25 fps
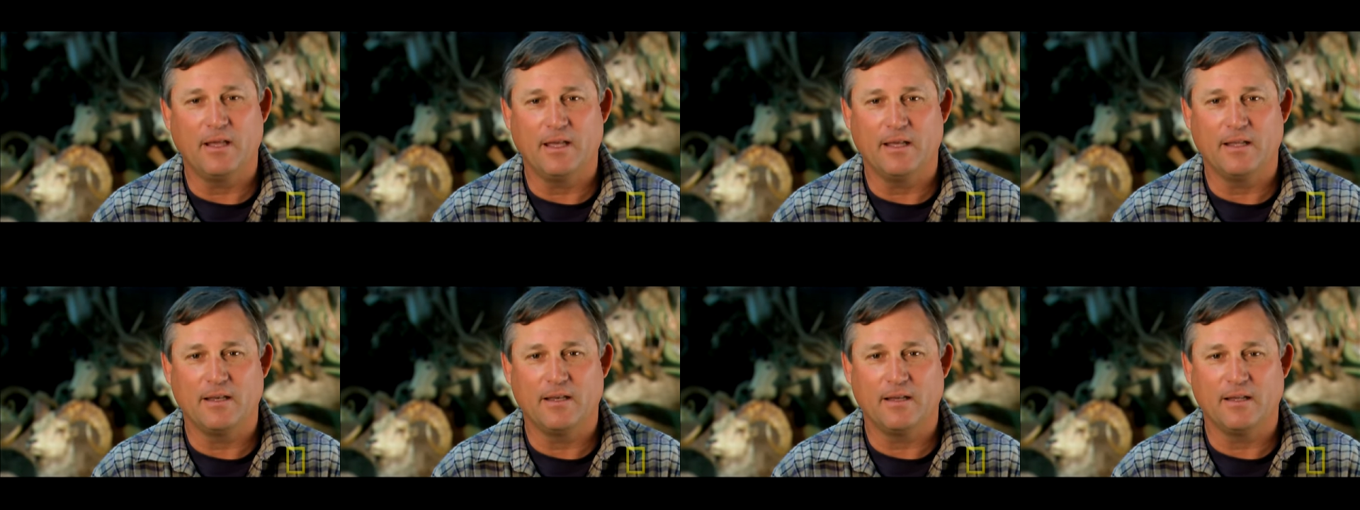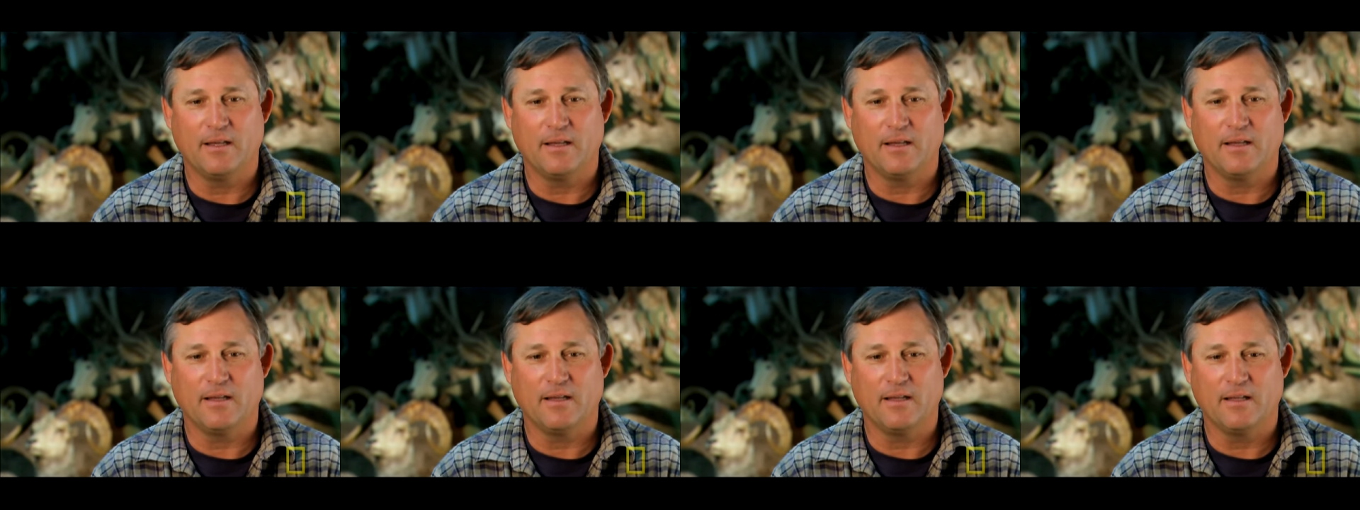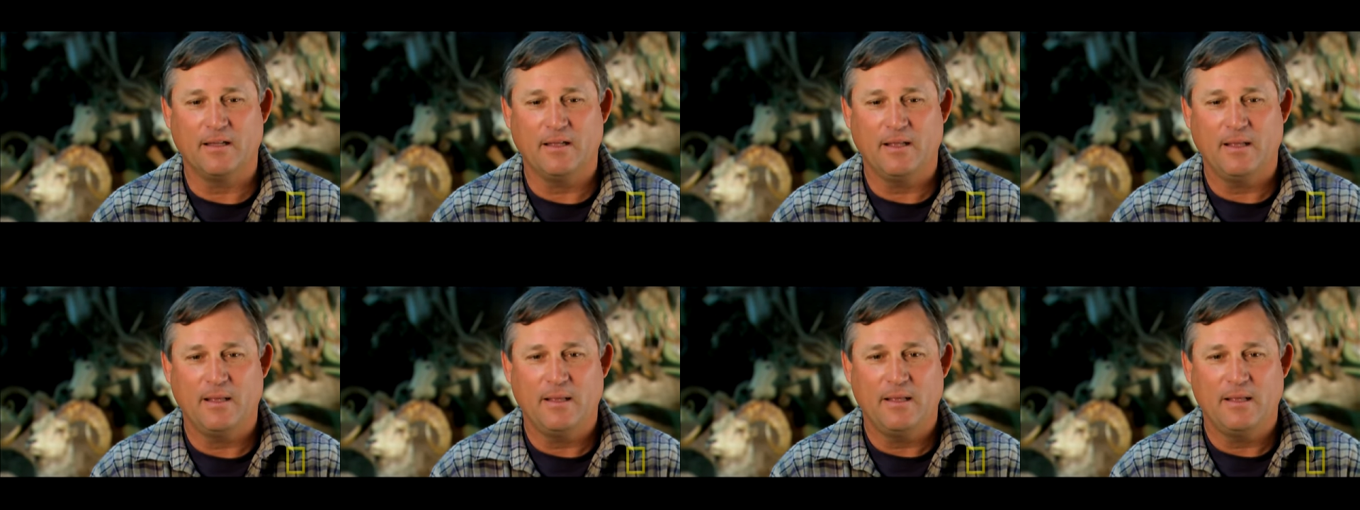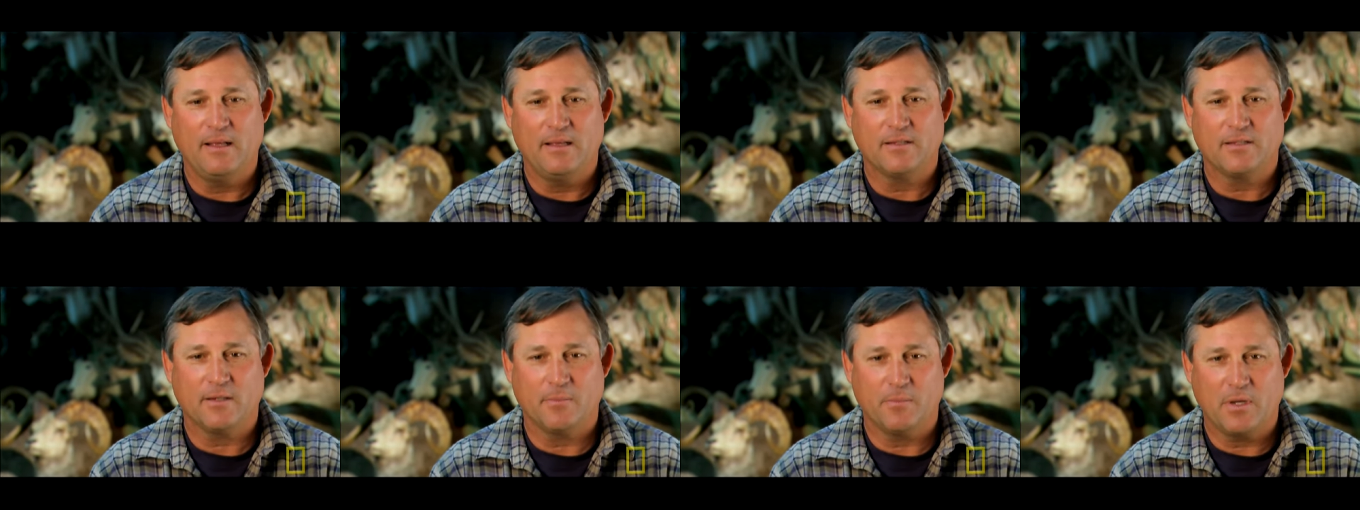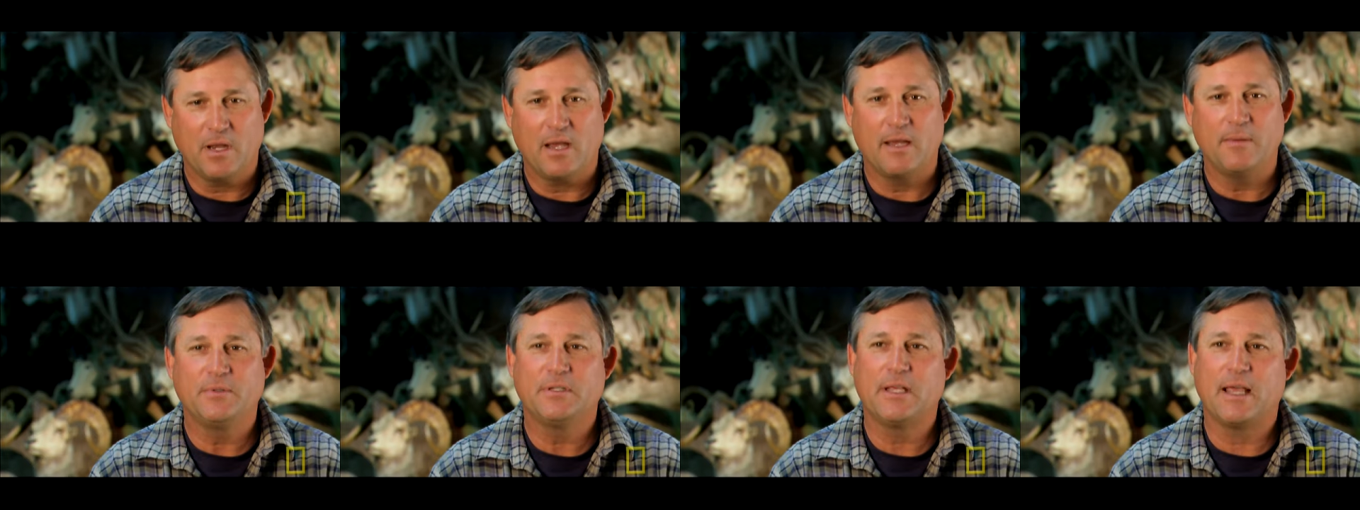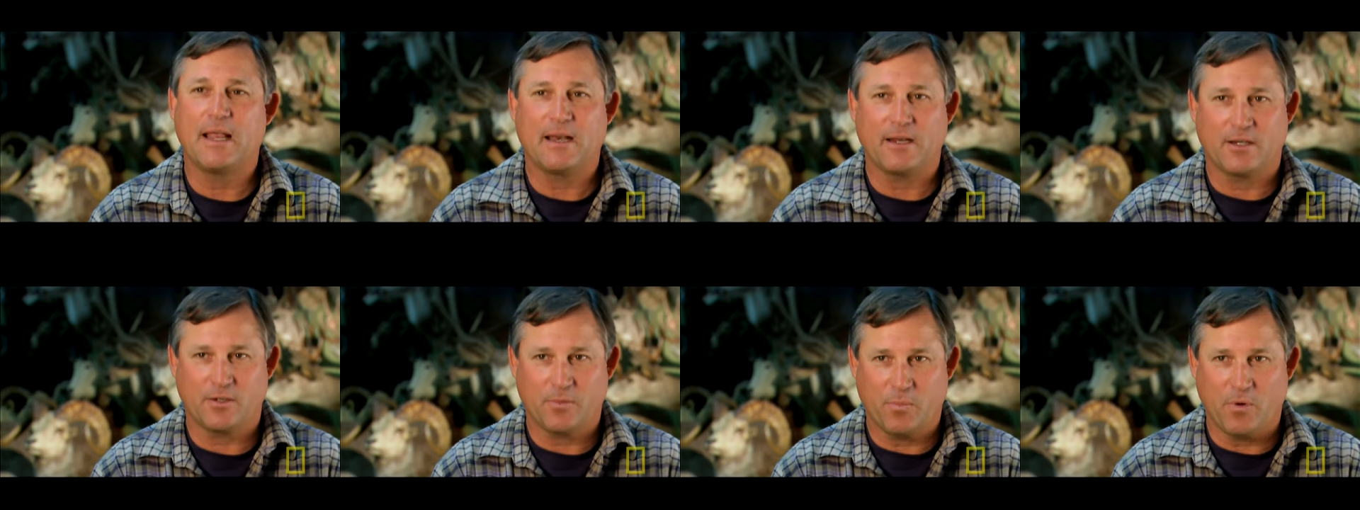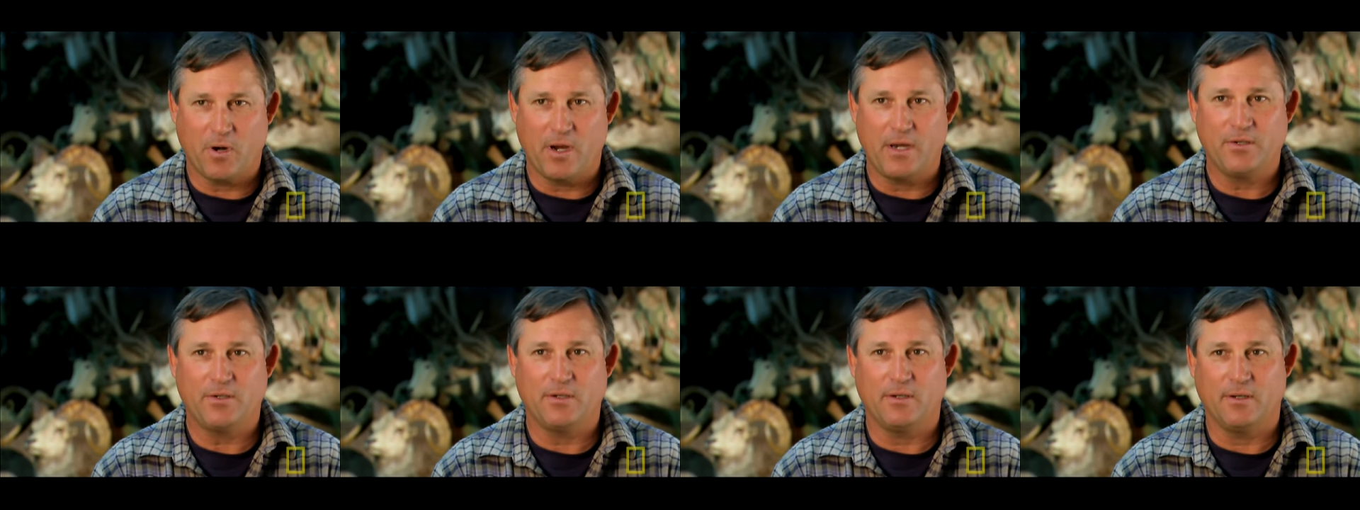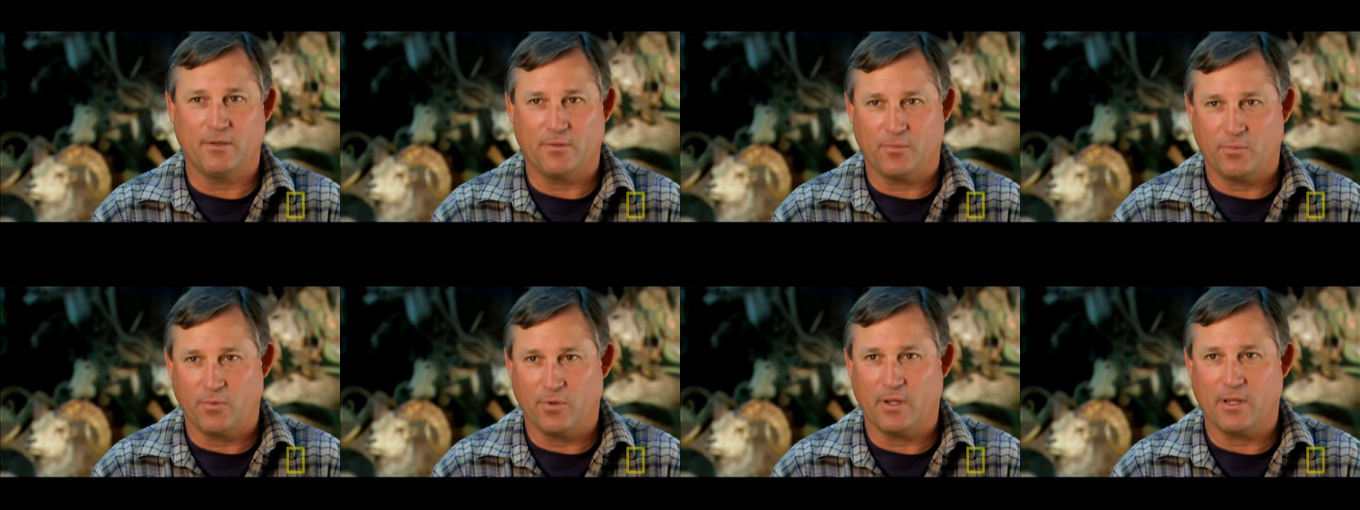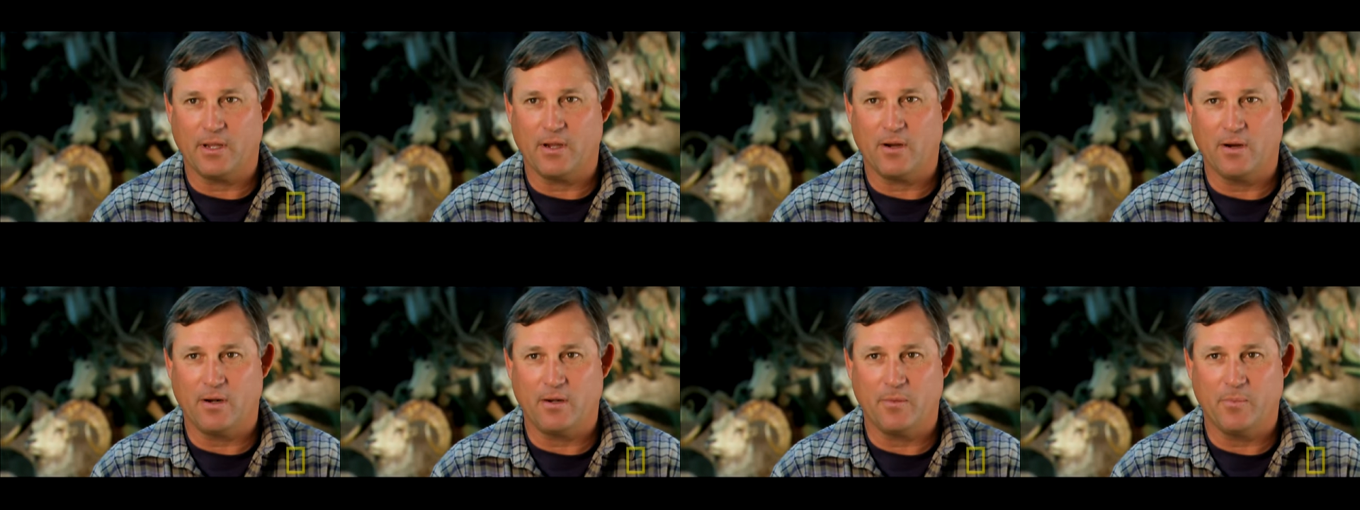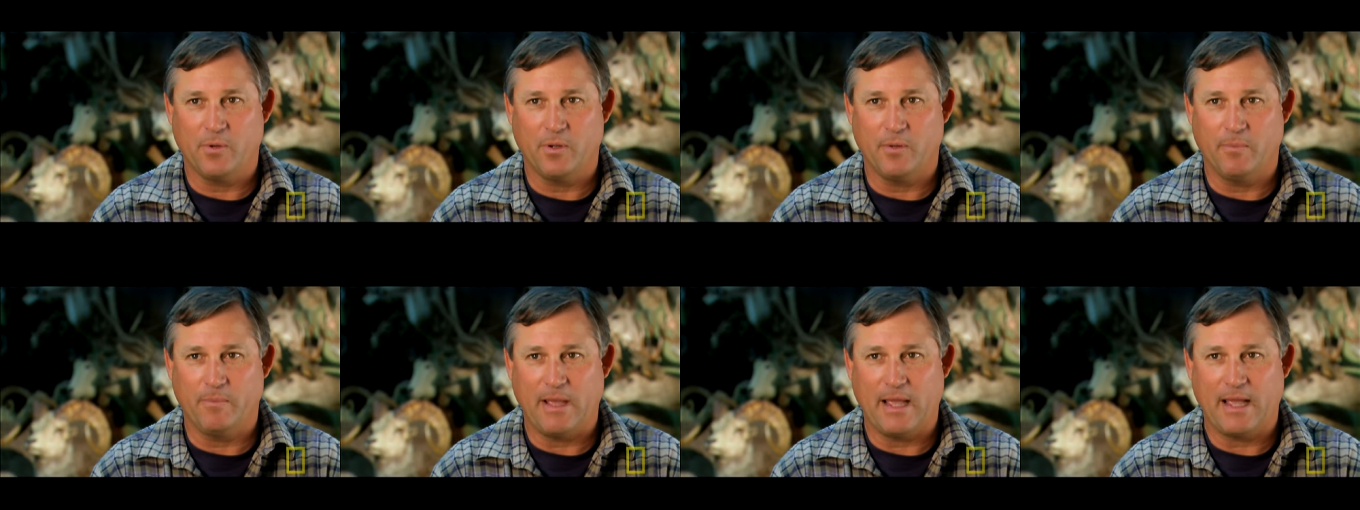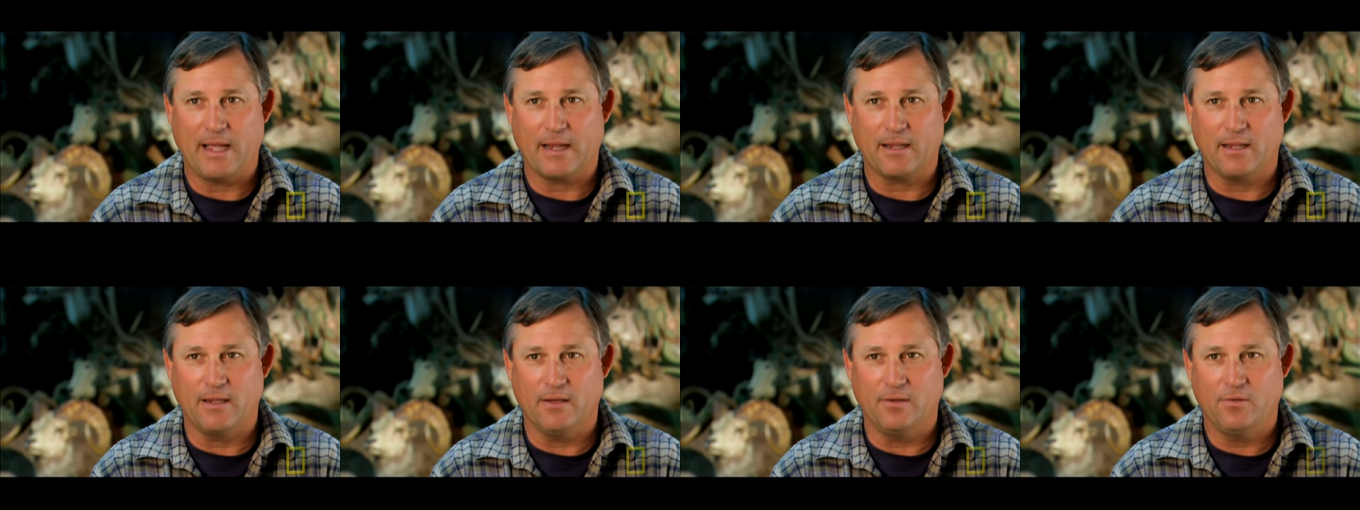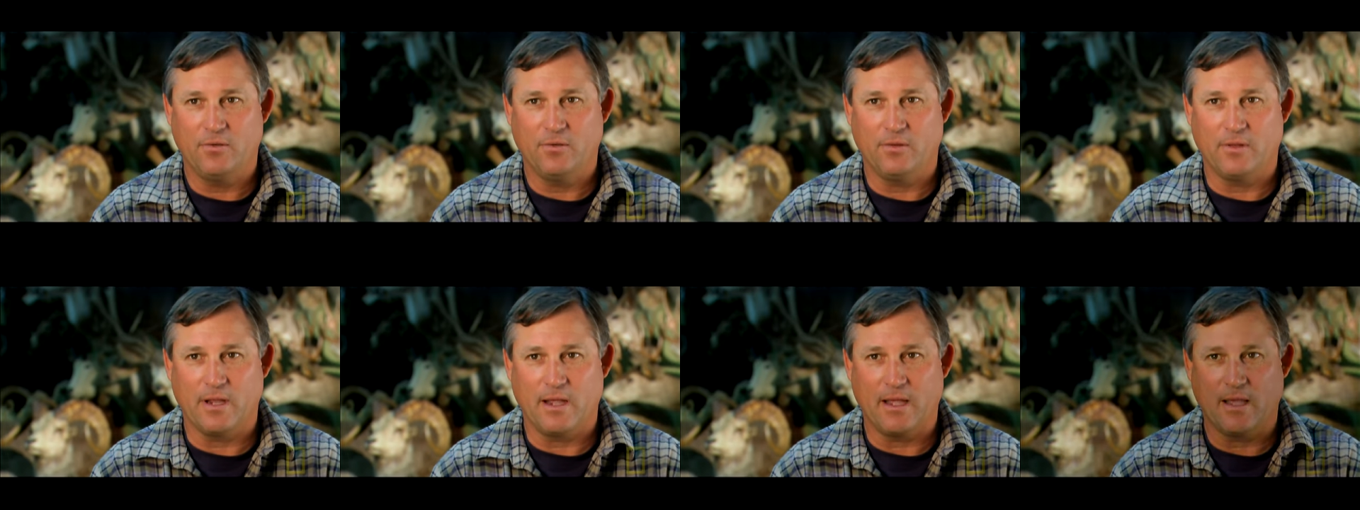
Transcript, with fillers: And uh, sometimes that expression is really hard to put back into the